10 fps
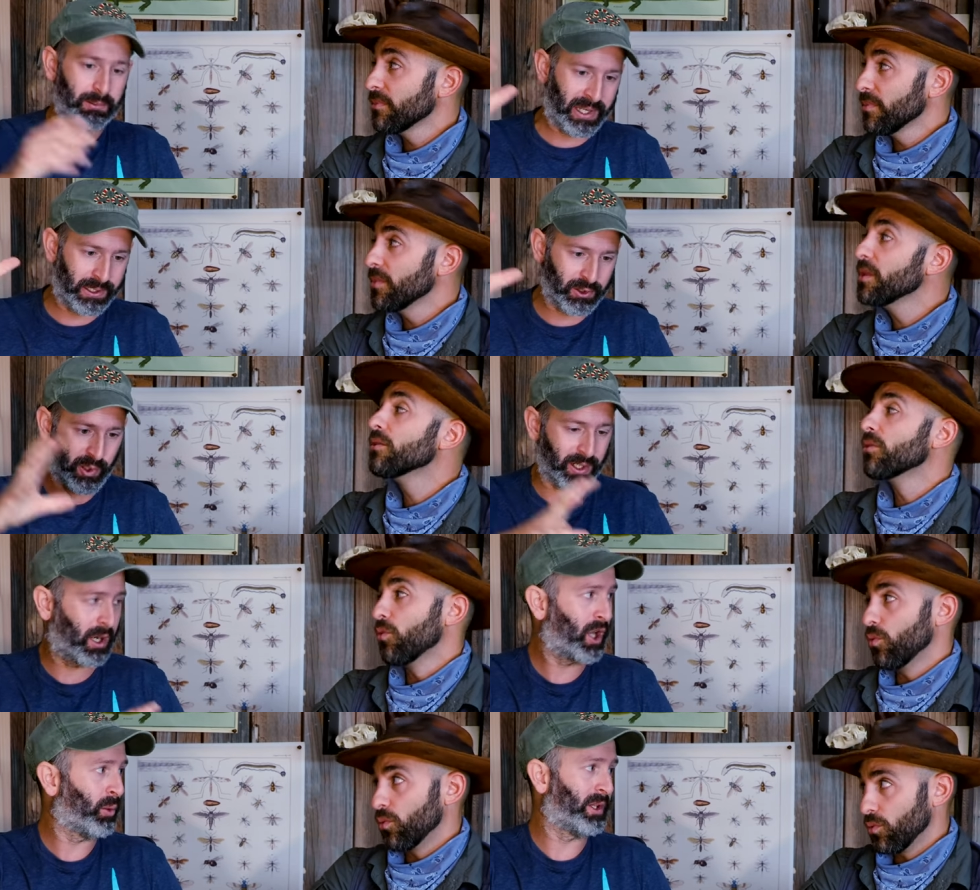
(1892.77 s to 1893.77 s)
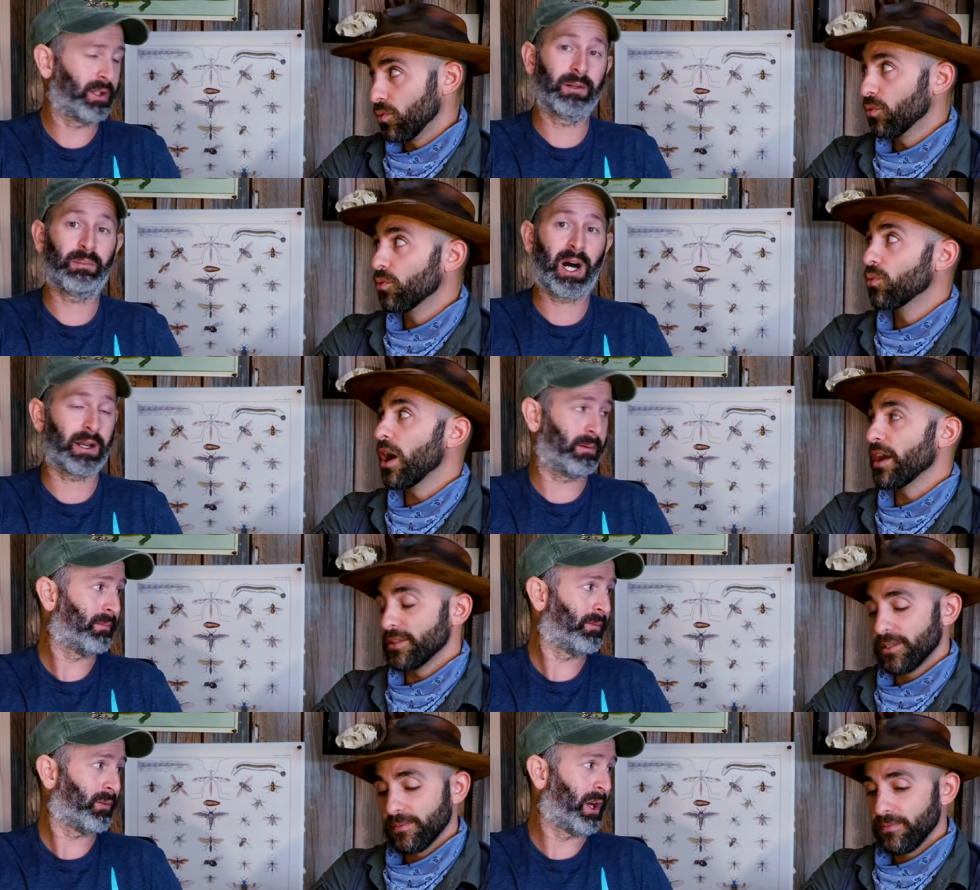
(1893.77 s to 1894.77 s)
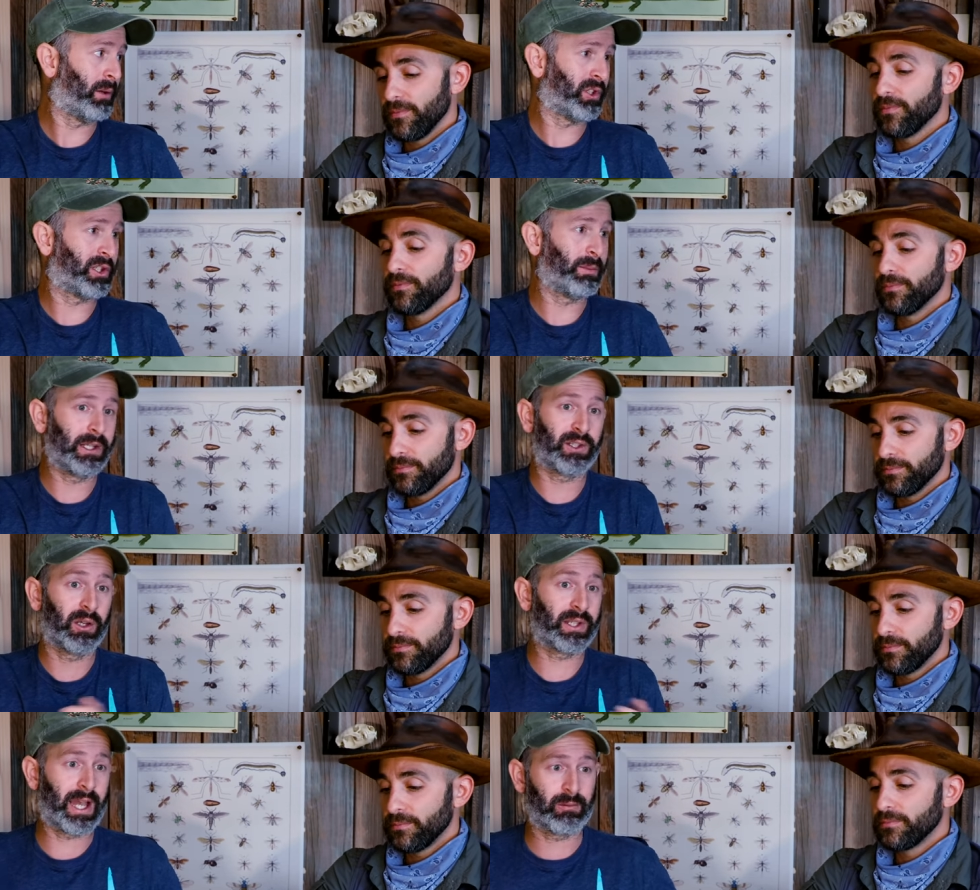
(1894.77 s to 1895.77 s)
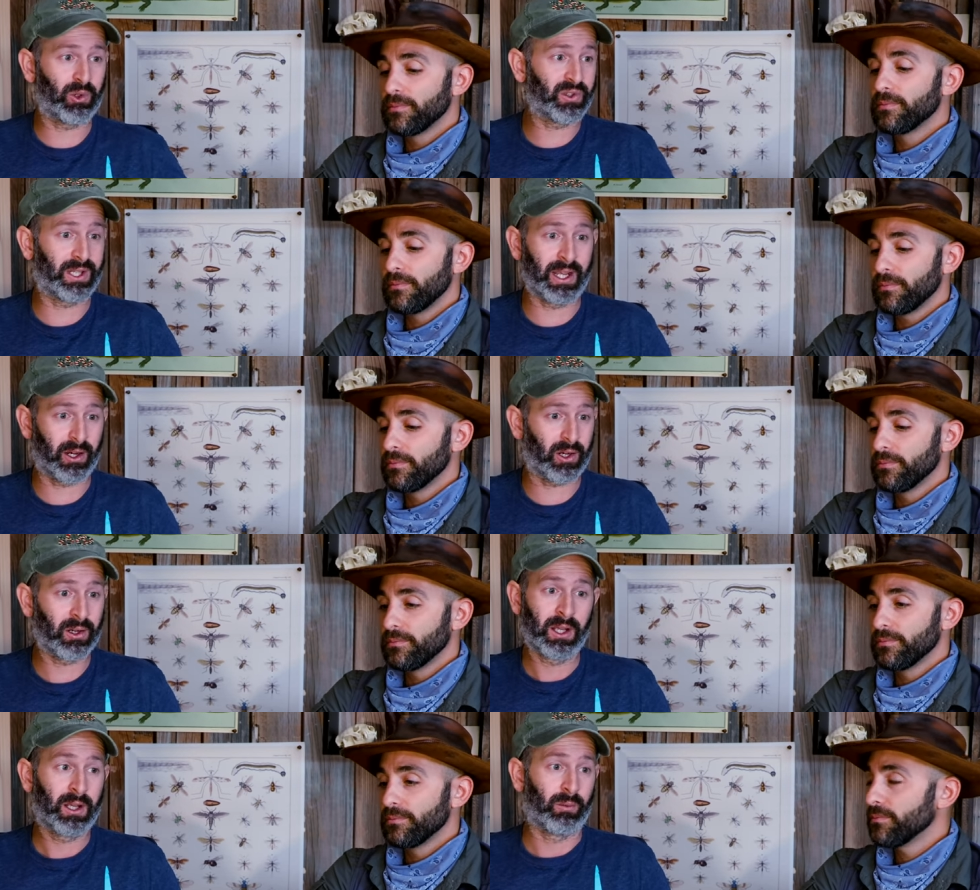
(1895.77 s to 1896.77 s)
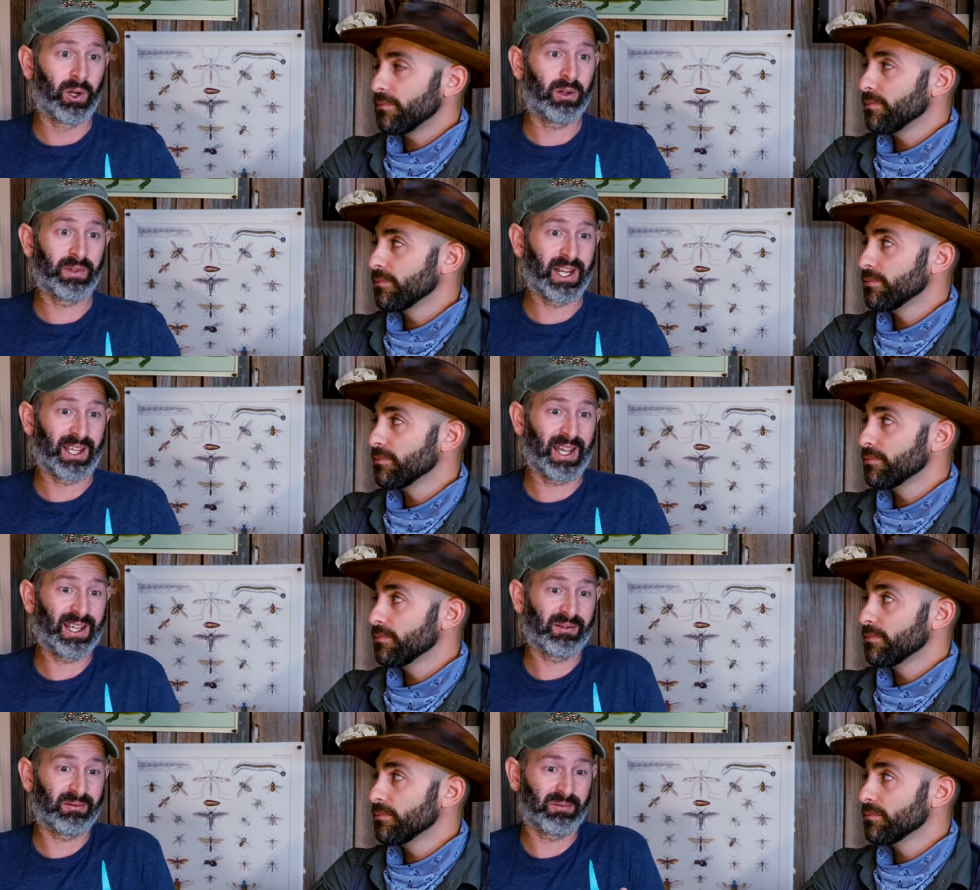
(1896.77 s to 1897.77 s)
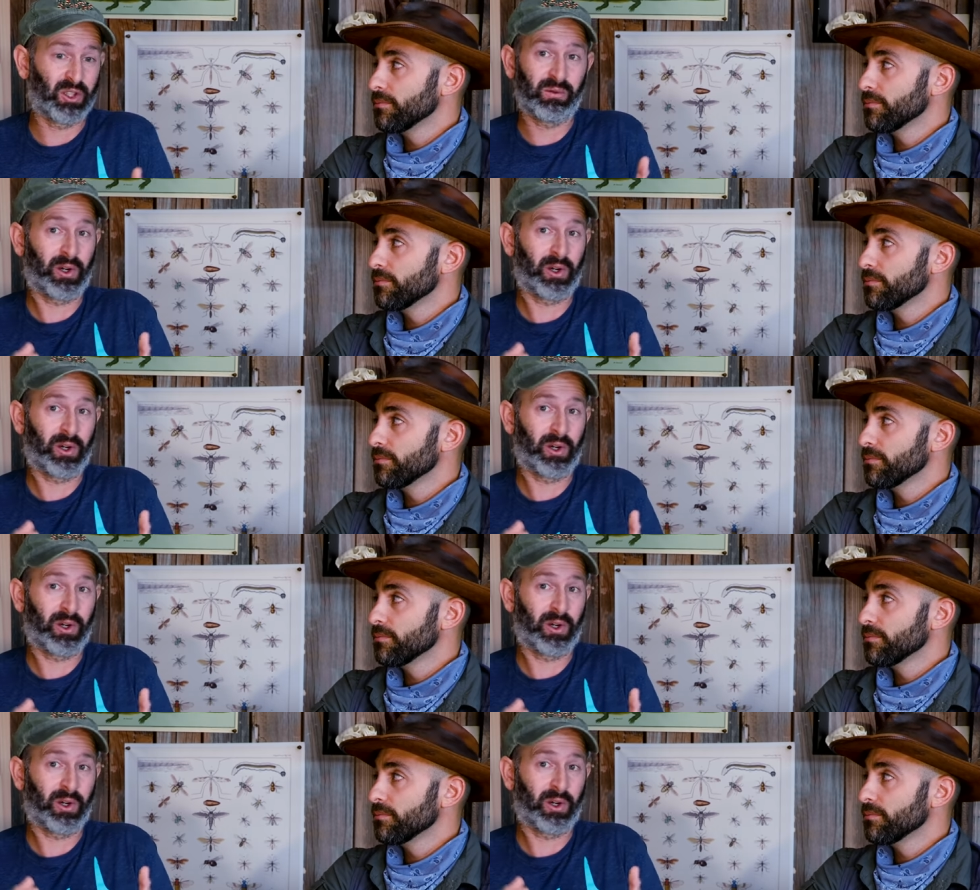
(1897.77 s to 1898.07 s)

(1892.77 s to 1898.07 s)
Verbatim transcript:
Speaker 1: going to penetrate all the way to the bottom, right? right? Which means those animals there, well, they can't do